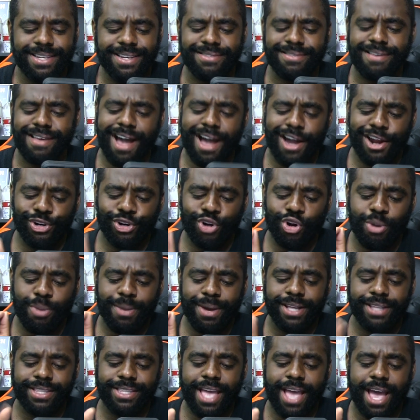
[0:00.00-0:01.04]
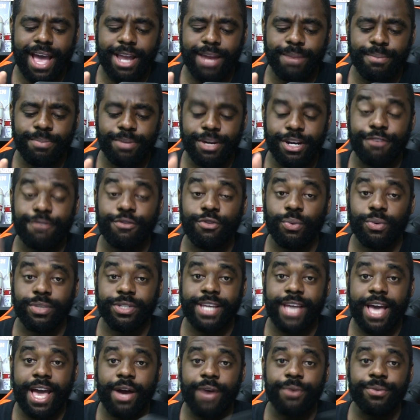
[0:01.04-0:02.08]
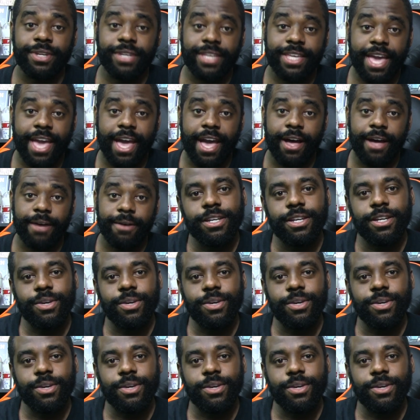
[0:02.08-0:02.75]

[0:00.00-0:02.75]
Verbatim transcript: says, I don't know about that, but if you were down, yeah.